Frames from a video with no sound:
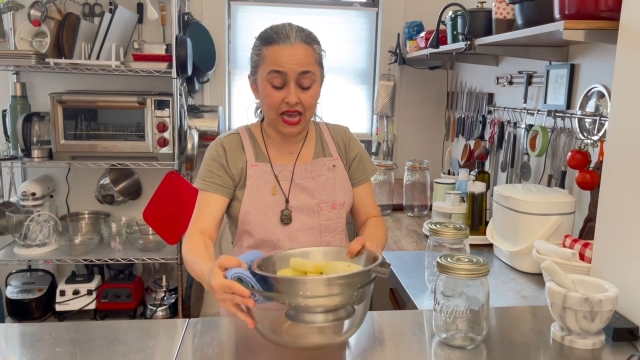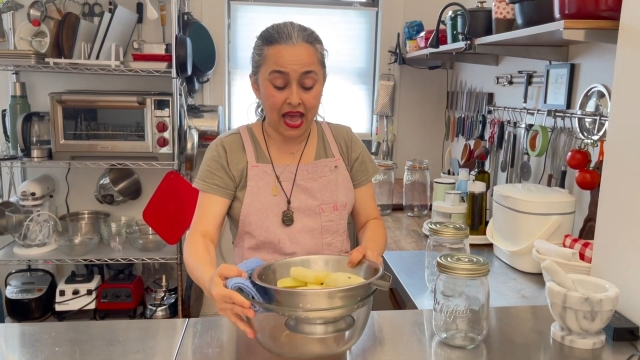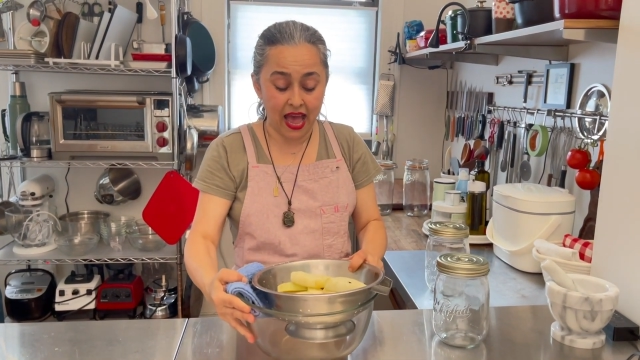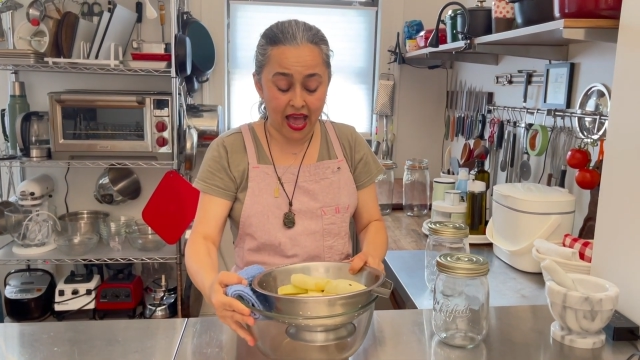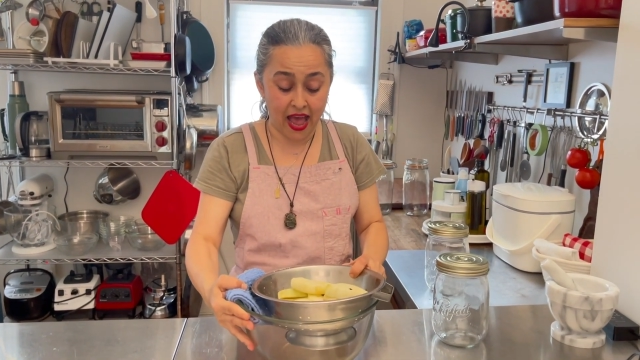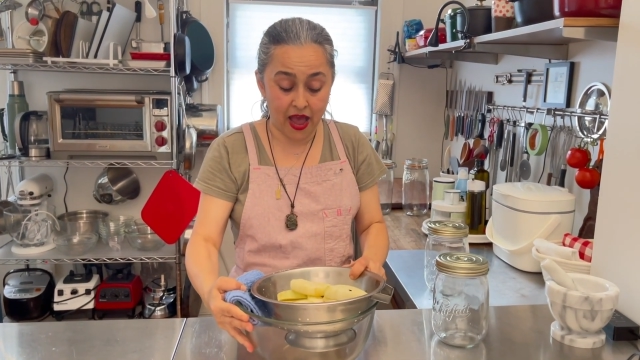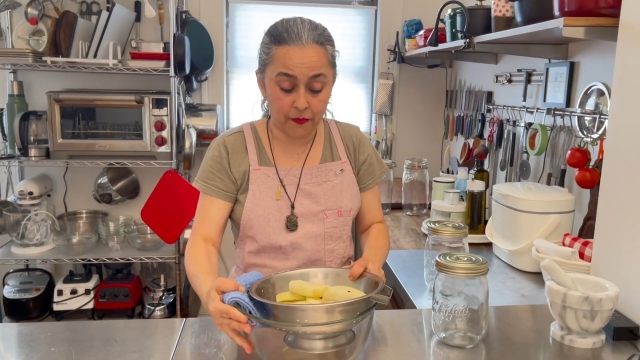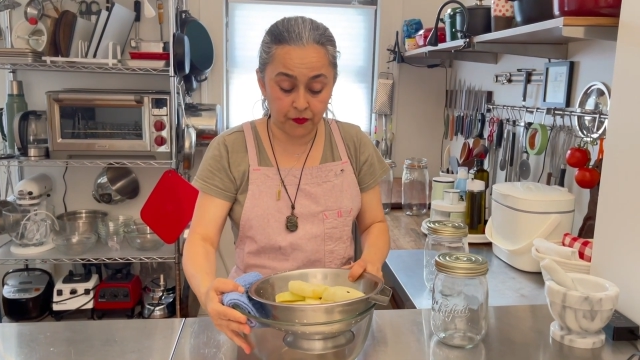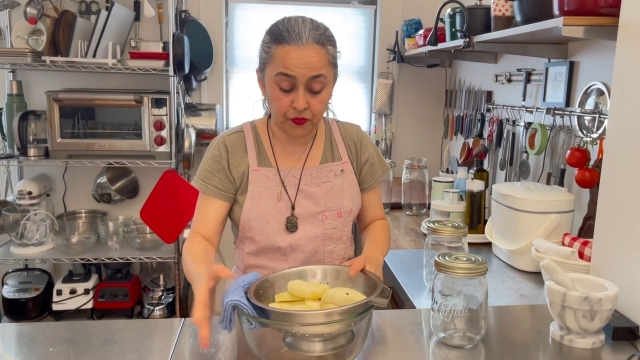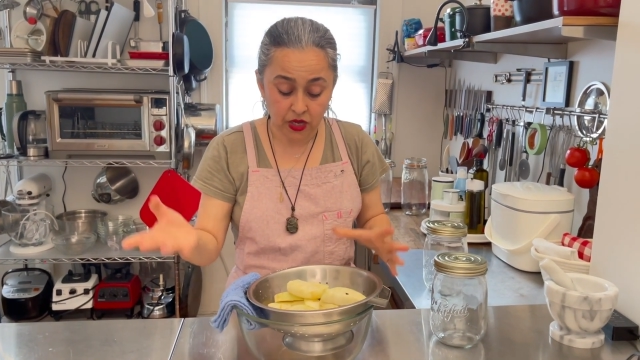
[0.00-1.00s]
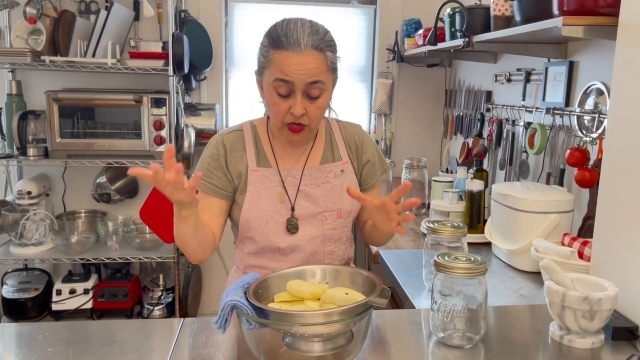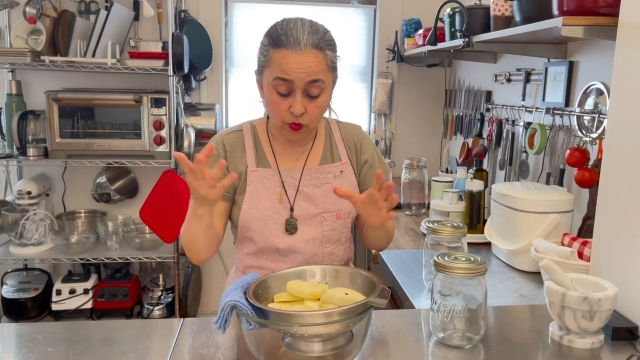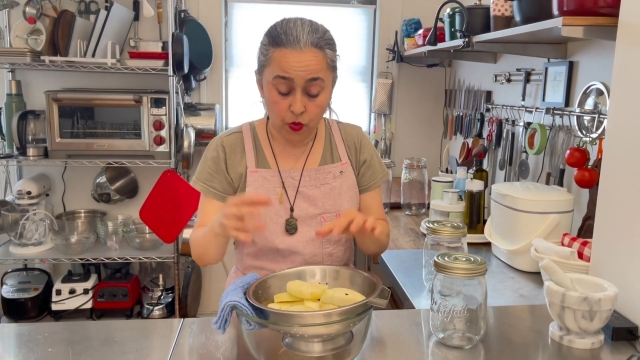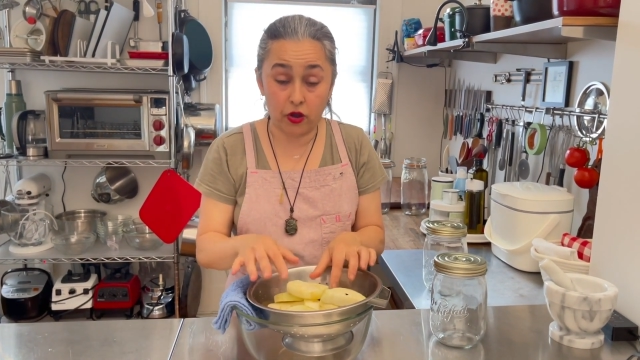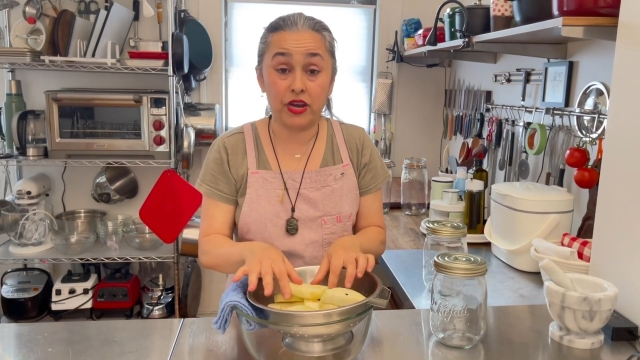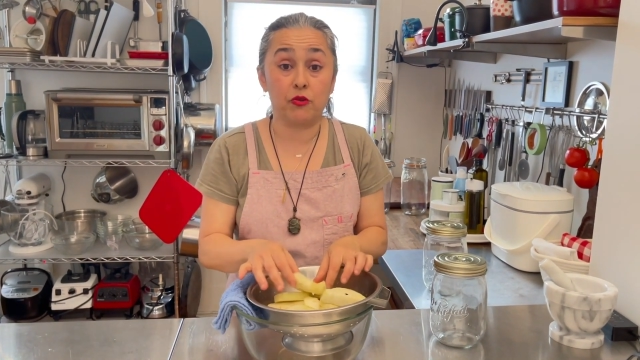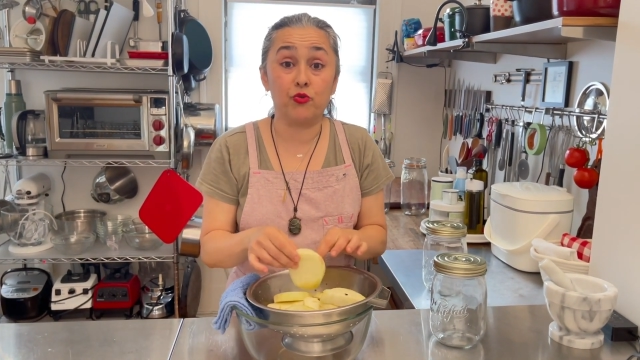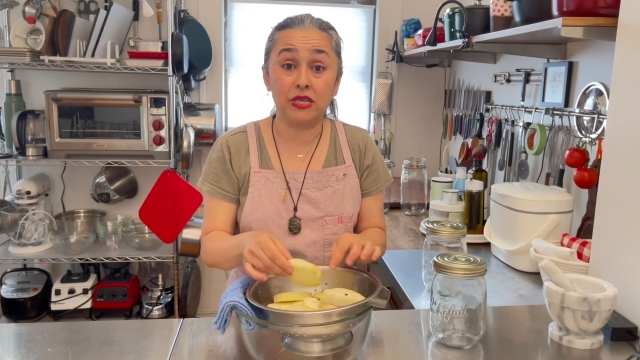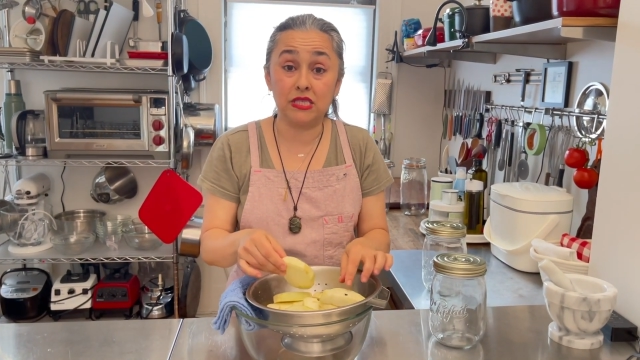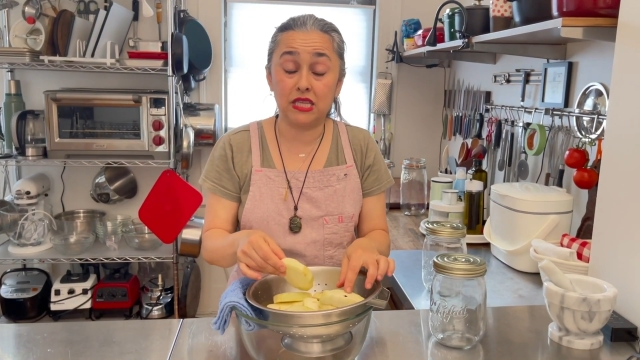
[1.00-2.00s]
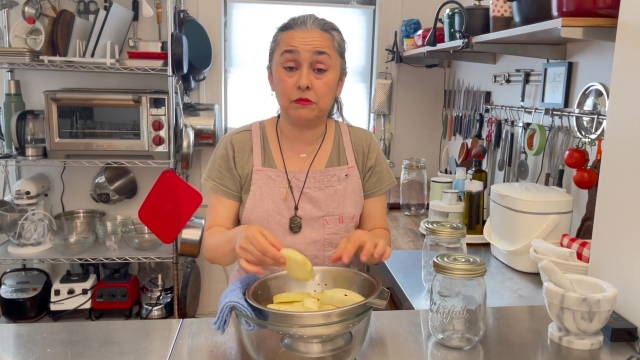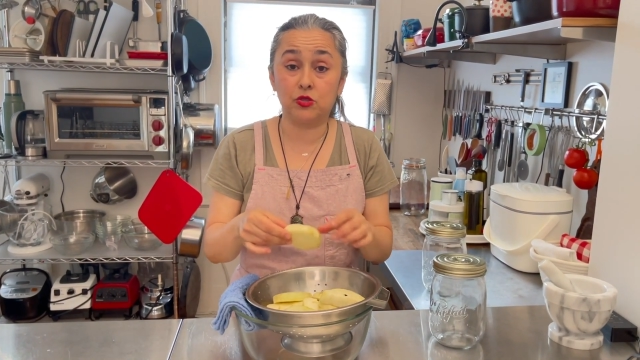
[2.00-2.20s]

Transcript: And we're gonna rinse them